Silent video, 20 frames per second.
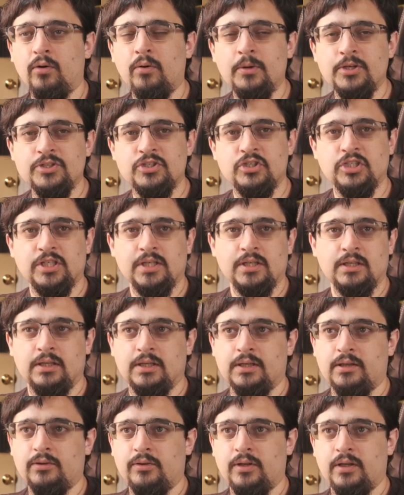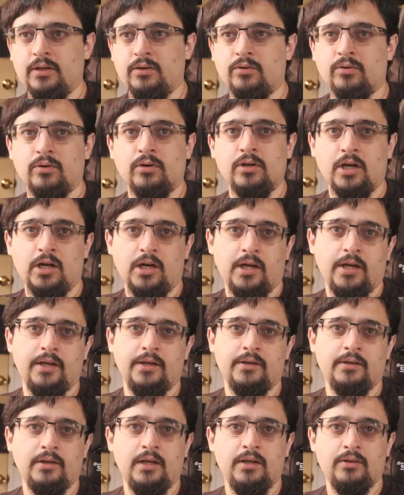almost channeling the Uruk-hai
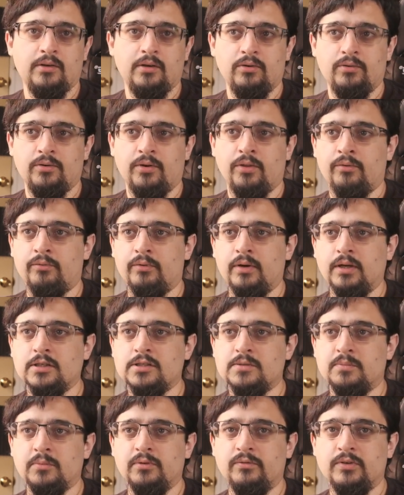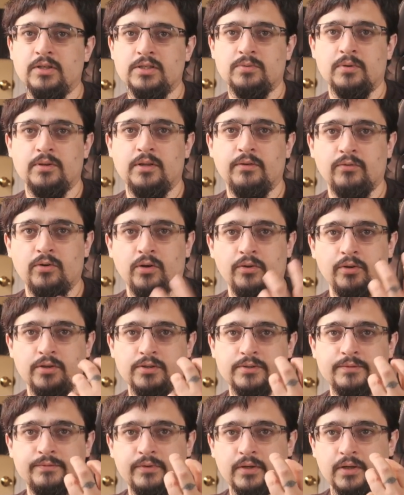in, in the Lord of the Rings movies where they've got
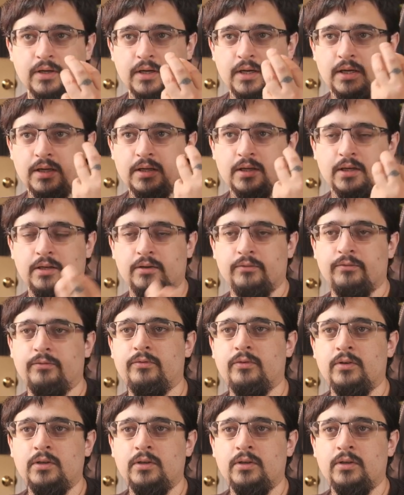those very kind of